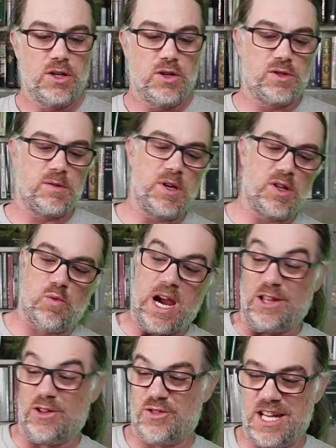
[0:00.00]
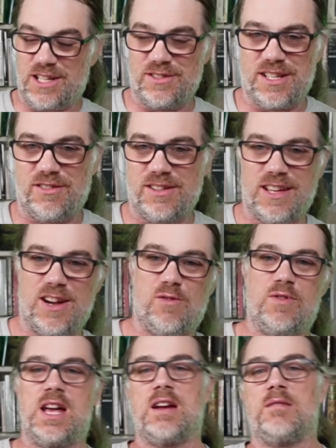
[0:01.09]
used to be the regular secretary there
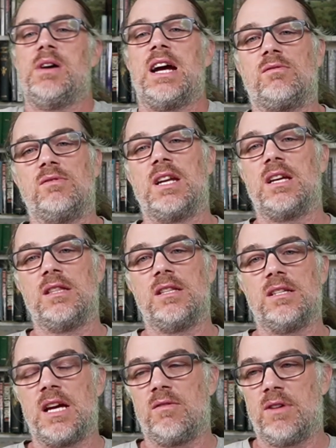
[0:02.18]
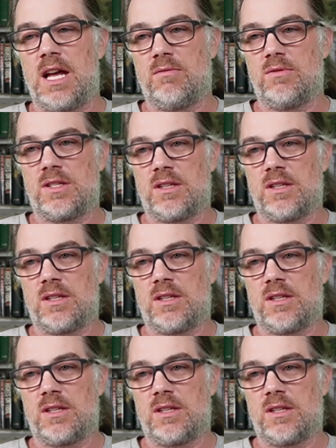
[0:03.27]
when I back when in the day when I